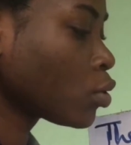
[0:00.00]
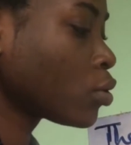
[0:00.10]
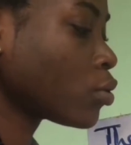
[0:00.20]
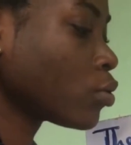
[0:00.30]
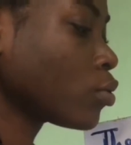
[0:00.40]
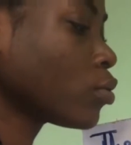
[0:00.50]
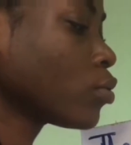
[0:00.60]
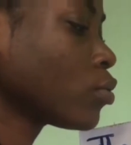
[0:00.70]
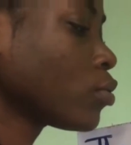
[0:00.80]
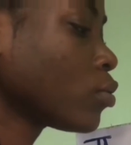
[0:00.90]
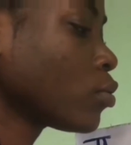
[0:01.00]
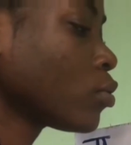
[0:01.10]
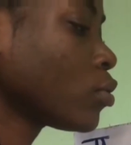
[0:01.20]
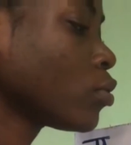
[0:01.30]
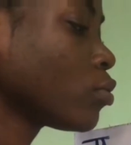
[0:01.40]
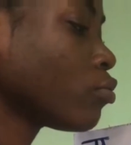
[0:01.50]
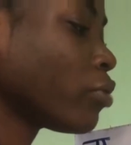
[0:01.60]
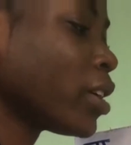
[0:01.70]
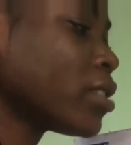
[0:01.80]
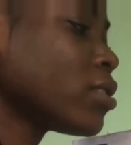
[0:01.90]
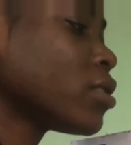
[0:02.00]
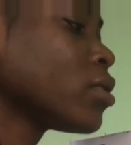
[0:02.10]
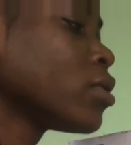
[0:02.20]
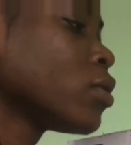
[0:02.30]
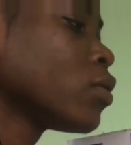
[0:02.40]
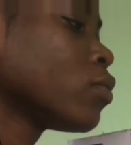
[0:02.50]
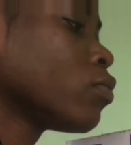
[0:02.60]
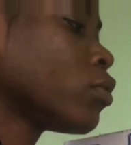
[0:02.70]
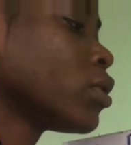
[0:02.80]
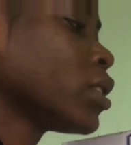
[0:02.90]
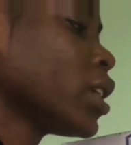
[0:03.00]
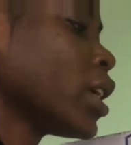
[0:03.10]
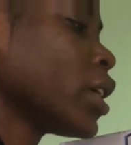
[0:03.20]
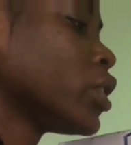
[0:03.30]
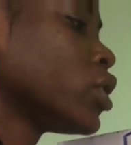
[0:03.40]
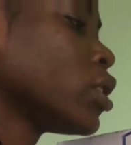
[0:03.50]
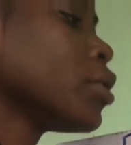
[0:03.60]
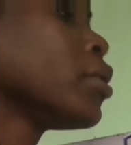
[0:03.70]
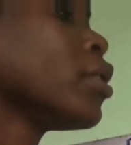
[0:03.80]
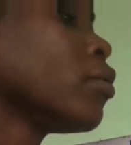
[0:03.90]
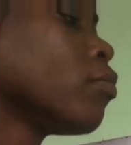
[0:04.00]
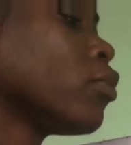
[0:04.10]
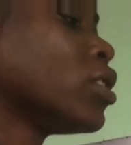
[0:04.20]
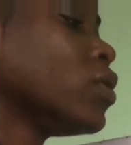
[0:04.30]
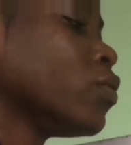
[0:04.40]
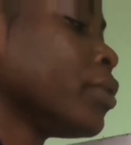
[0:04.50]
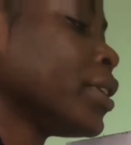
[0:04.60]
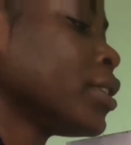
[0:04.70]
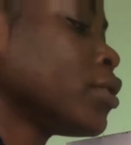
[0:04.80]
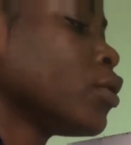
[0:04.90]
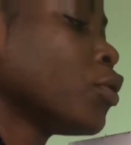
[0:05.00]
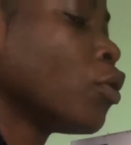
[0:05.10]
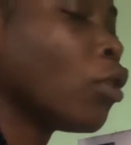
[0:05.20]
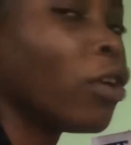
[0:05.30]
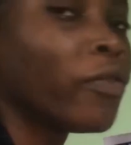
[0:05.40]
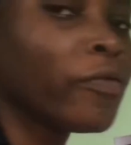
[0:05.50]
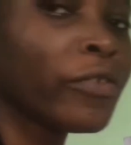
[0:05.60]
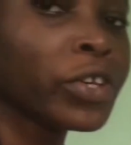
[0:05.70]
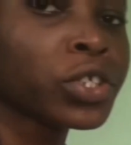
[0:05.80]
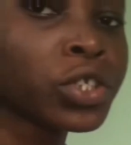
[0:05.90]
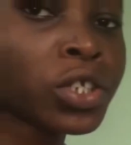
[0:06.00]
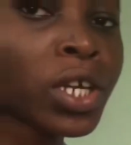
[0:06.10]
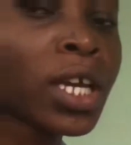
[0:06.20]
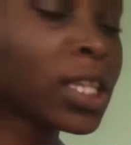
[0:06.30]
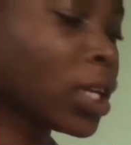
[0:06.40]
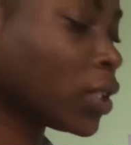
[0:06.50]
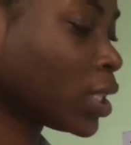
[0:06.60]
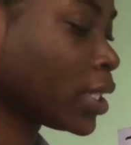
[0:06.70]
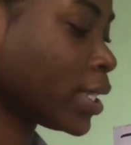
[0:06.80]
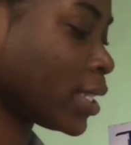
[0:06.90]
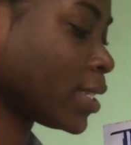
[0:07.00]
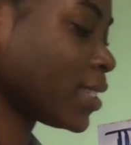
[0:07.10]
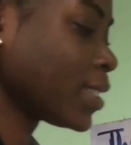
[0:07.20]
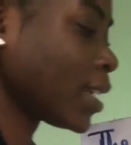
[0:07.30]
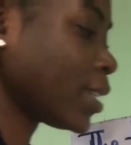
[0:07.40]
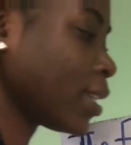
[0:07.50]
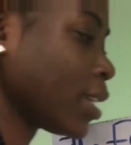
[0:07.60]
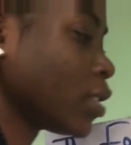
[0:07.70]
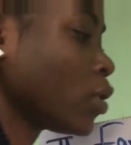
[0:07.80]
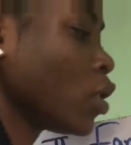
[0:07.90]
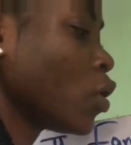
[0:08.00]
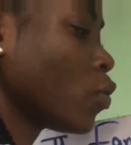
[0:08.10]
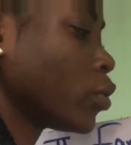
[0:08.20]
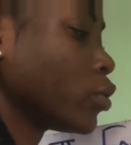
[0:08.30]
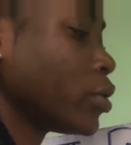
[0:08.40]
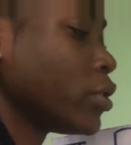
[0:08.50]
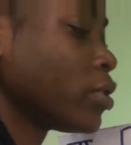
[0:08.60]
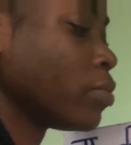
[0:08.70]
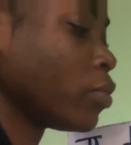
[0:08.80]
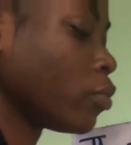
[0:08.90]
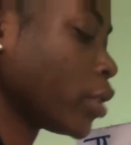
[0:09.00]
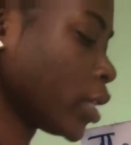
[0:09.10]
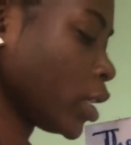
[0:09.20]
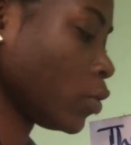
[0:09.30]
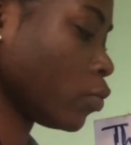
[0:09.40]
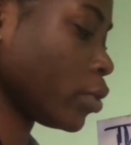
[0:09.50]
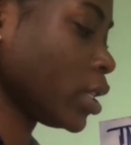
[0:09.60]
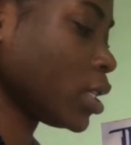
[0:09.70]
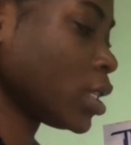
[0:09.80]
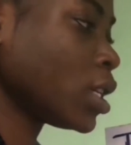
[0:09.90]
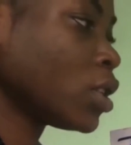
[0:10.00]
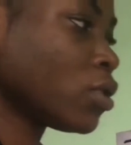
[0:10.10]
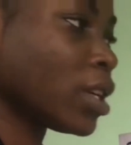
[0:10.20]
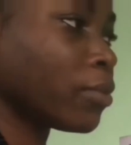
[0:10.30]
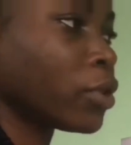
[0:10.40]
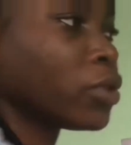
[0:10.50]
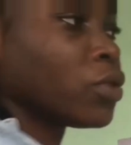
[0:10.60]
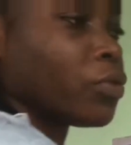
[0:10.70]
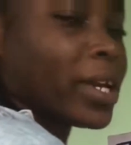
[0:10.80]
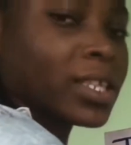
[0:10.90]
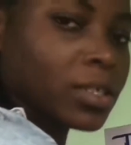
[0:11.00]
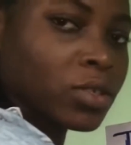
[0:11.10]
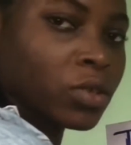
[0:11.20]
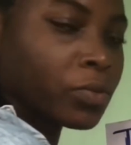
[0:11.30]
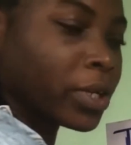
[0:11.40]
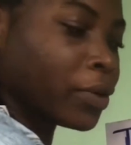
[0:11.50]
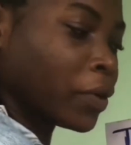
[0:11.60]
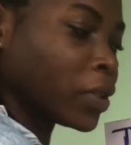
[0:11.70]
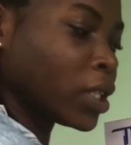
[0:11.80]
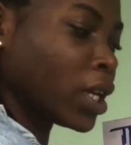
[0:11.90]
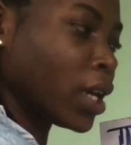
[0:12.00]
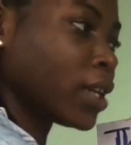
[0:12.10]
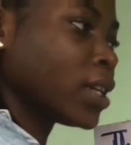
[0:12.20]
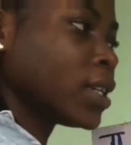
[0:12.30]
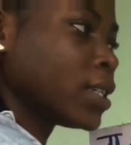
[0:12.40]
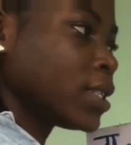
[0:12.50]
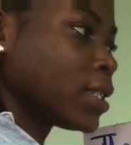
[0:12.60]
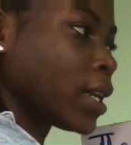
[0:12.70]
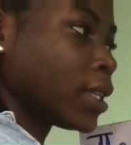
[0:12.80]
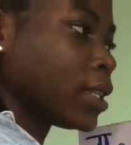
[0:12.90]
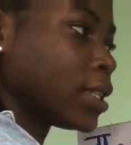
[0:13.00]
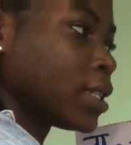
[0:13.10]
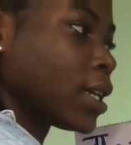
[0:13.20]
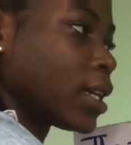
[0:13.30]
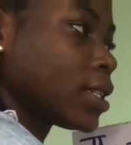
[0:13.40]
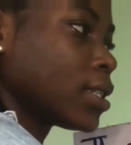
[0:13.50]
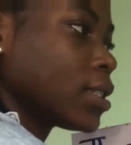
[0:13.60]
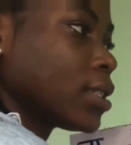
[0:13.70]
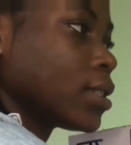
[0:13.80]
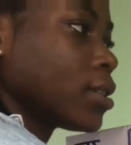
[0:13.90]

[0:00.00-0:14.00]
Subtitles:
to raise 1 kg body weight of fish. Now this is the standard we're going to be working with. So I'm going to write it somewhere around here. 10 liters